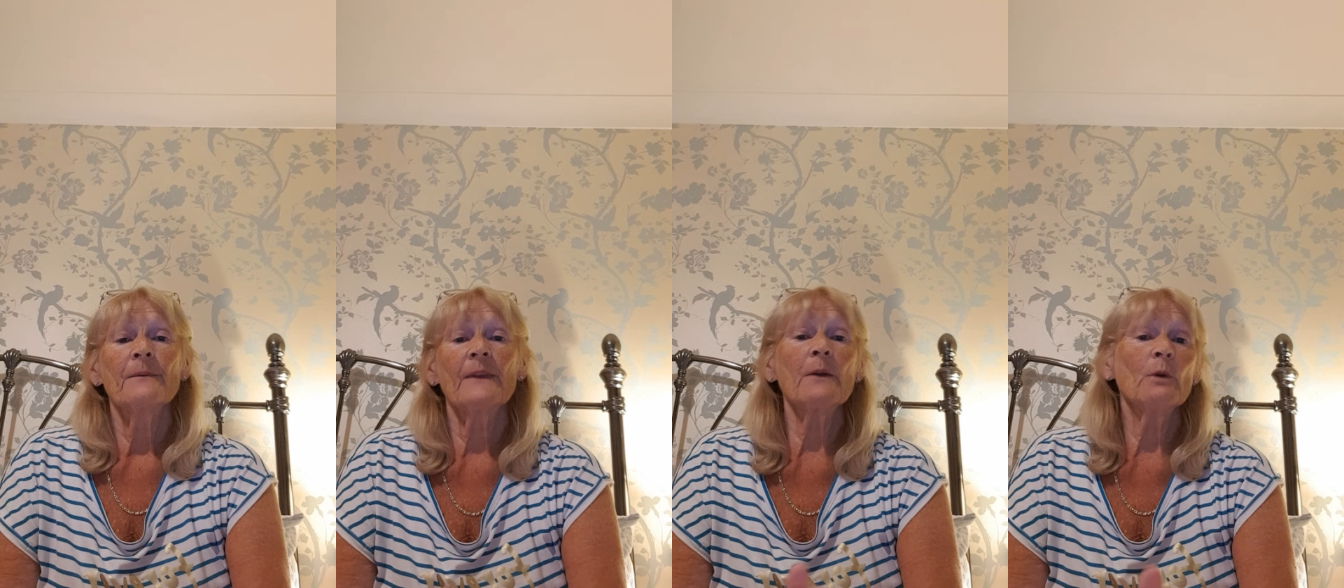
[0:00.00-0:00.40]

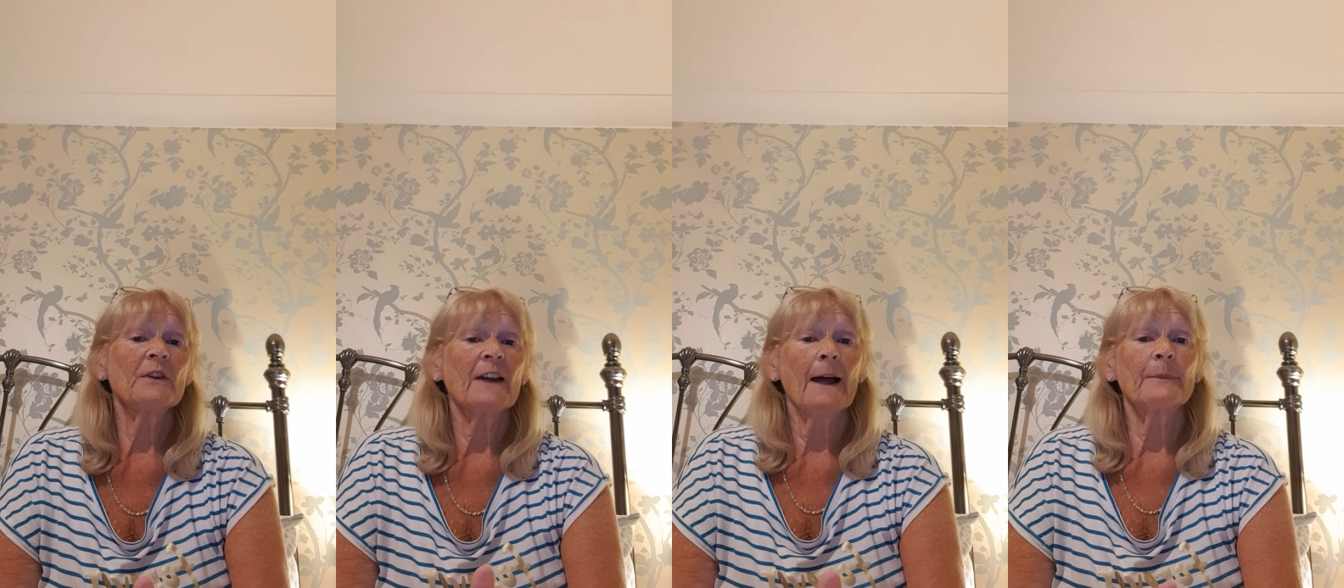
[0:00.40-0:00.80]
they
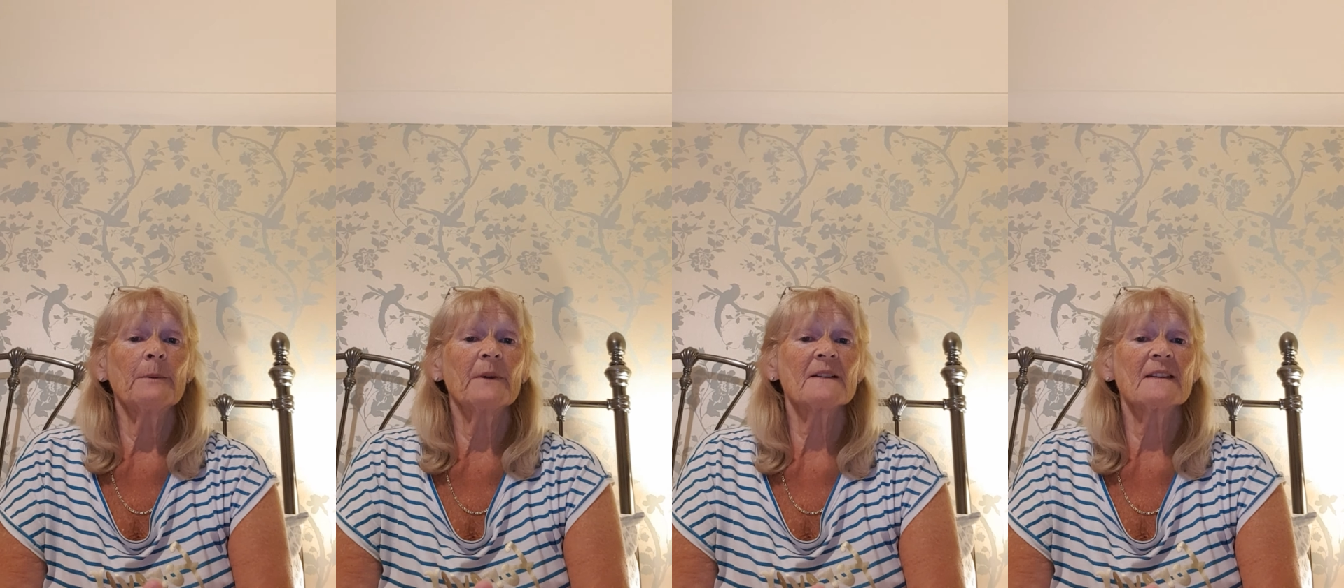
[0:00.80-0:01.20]
weren't happy
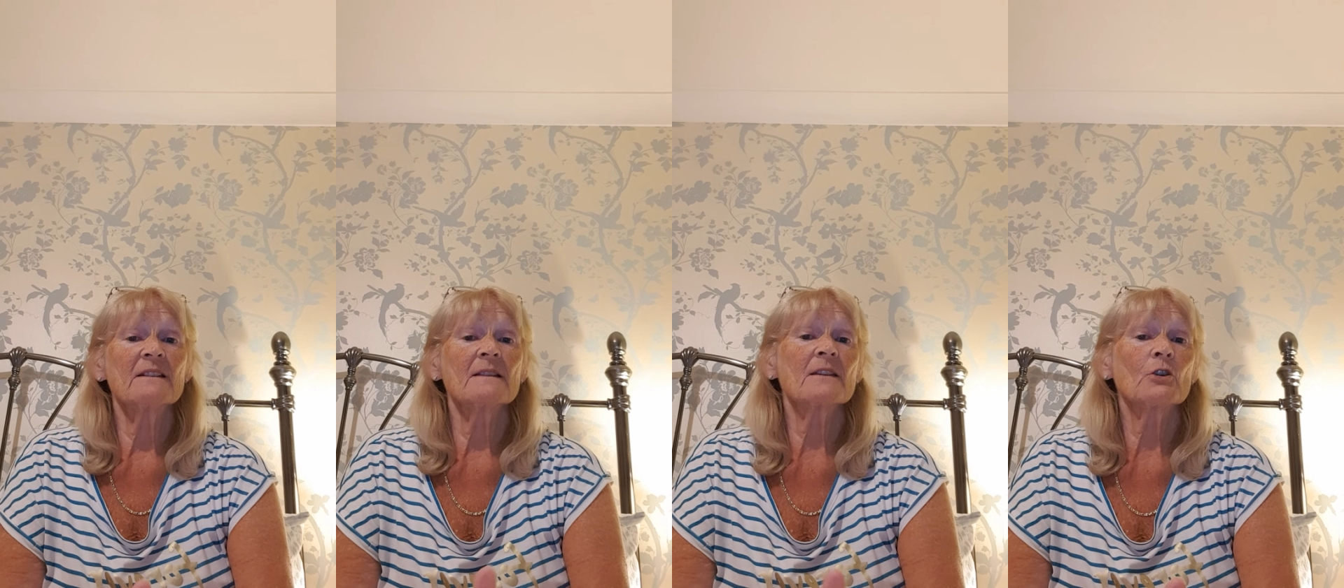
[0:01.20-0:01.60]
because he
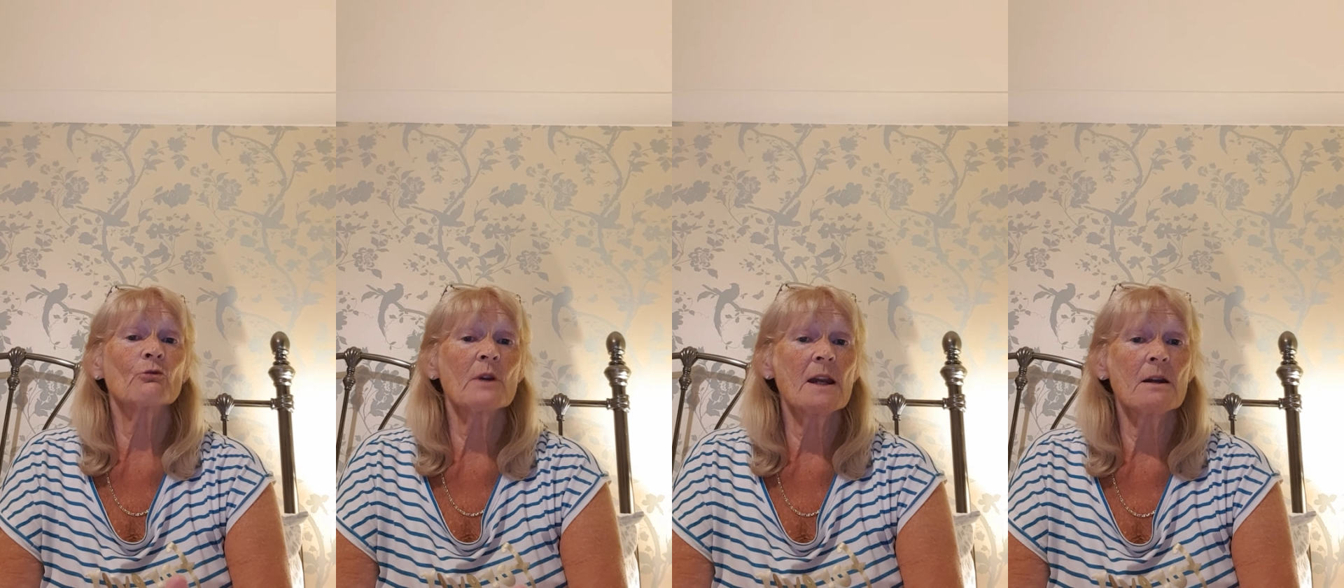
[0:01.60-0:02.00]

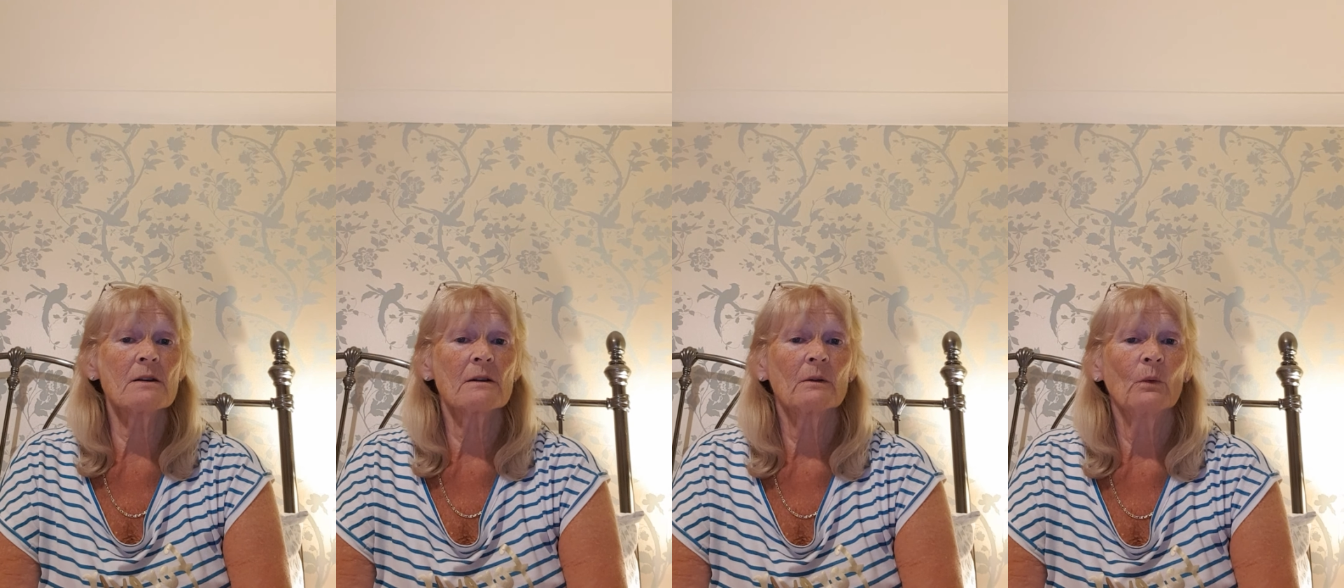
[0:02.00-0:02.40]

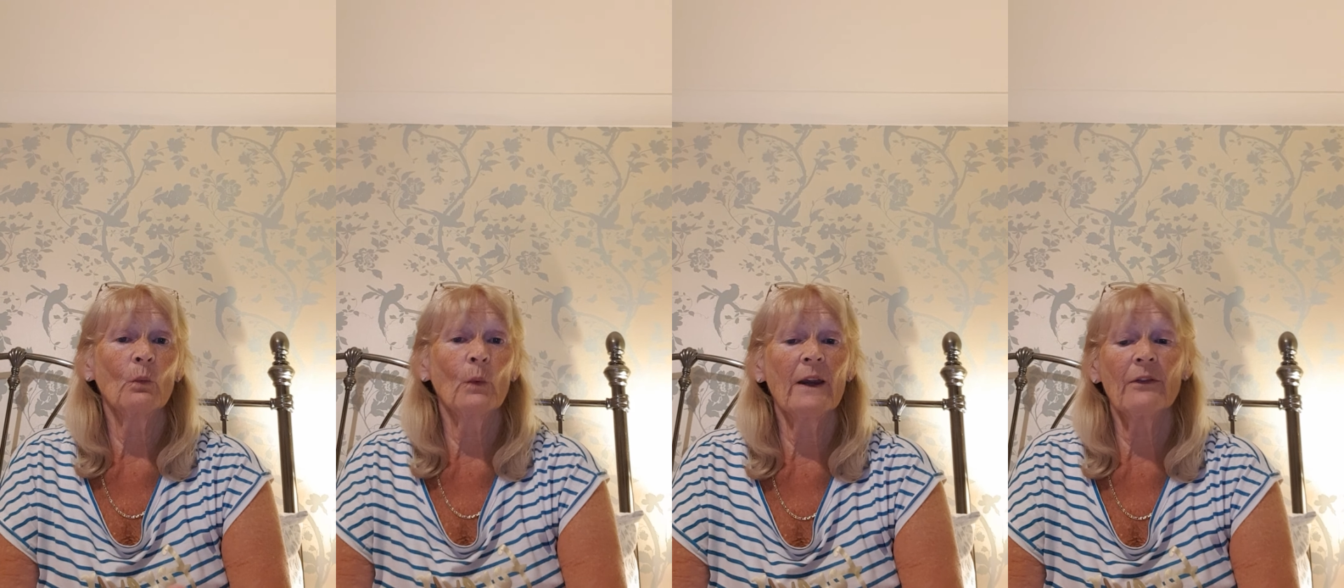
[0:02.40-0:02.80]
disagreed
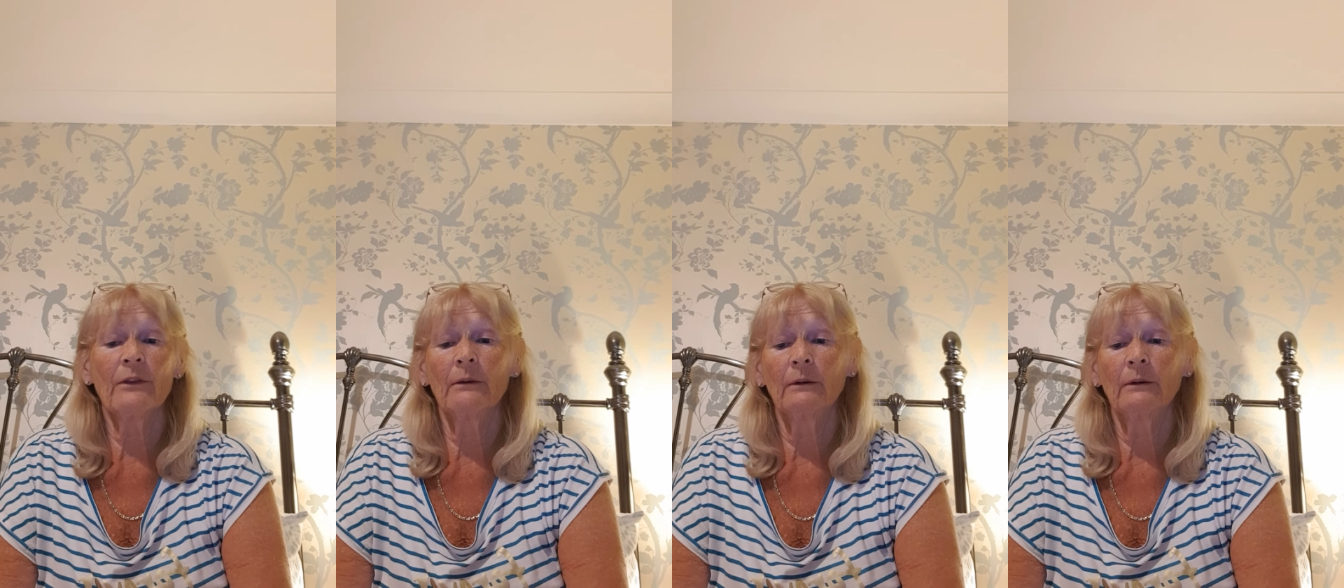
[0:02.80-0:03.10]
with